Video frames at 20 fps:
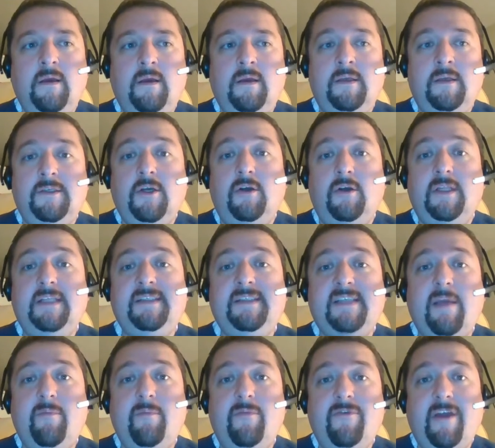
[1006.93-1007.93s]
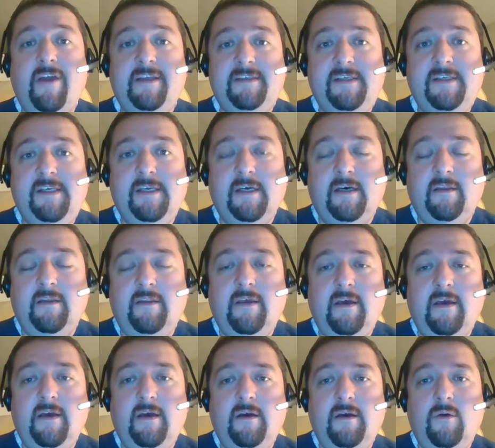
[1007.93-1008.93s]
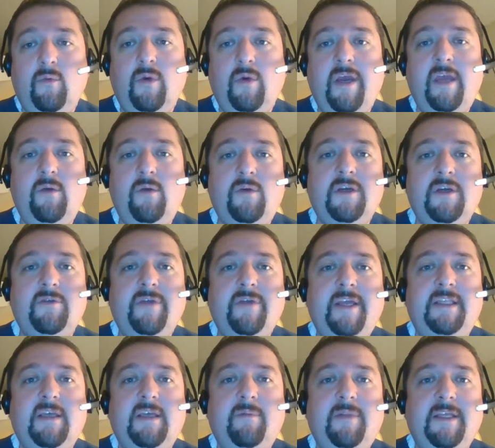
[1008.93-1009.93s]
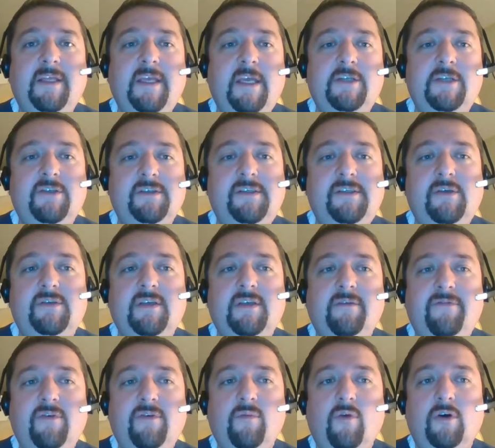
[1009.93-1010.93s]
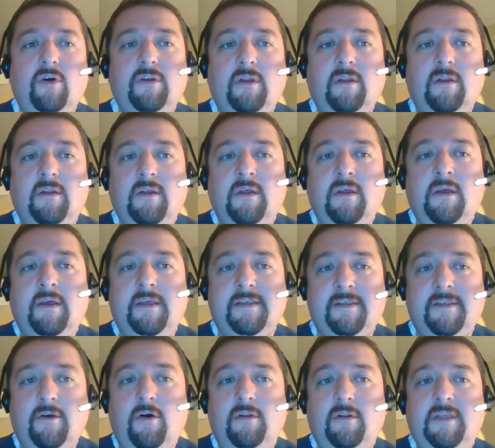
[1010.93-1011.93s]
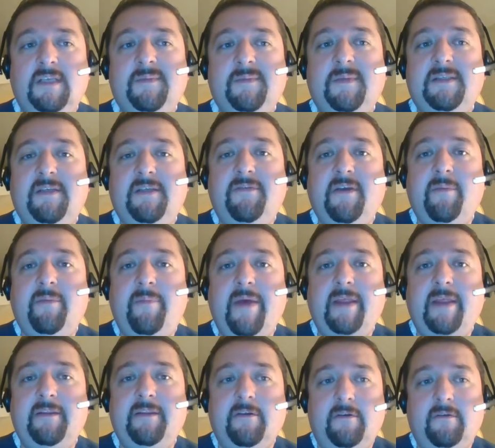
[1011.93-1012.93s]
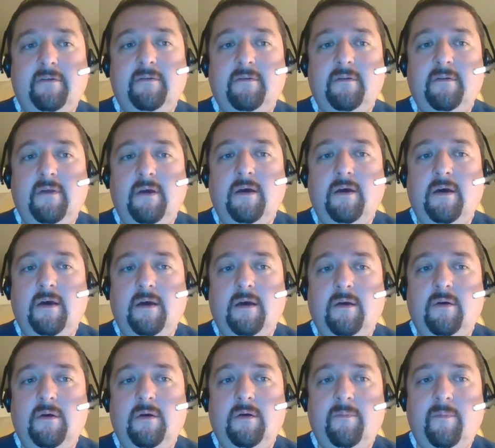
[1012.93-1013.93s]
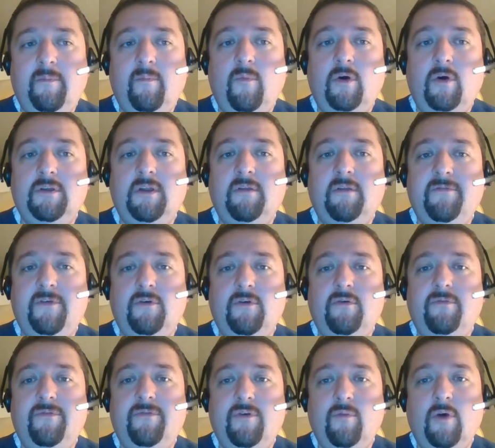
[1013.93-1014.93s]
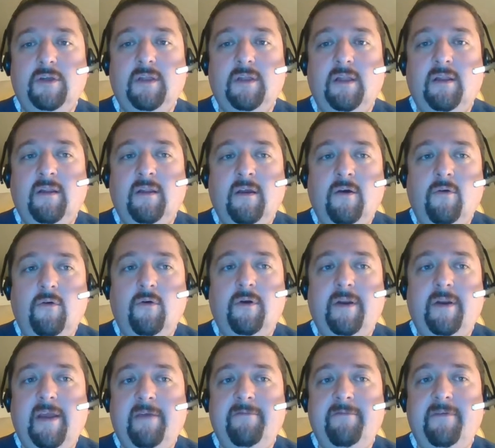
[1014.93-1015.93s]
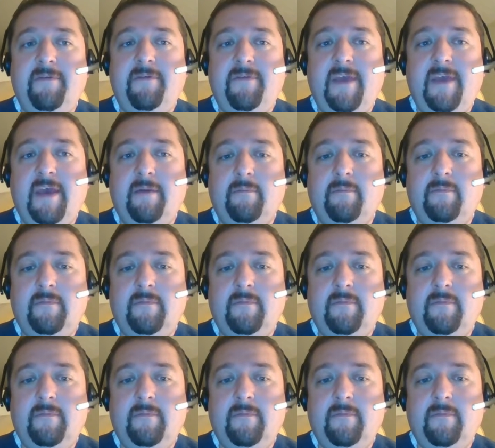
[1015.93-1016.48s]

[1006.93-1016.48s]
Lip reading: So let's summarize here. The way we create applications using ViewModel is called a specific pattern, Model-View-ViewModel, or MVVM.